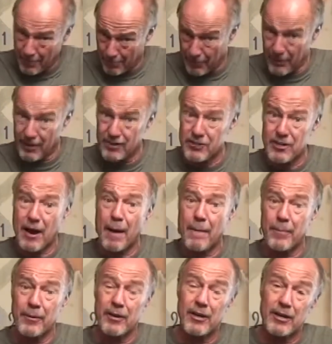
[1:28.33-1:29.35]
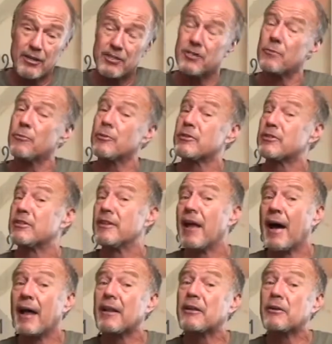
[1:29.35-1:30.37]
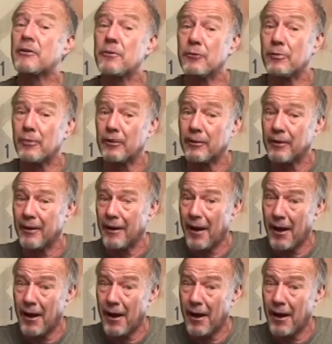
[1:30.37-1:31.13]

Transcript: being Japanese was not cool.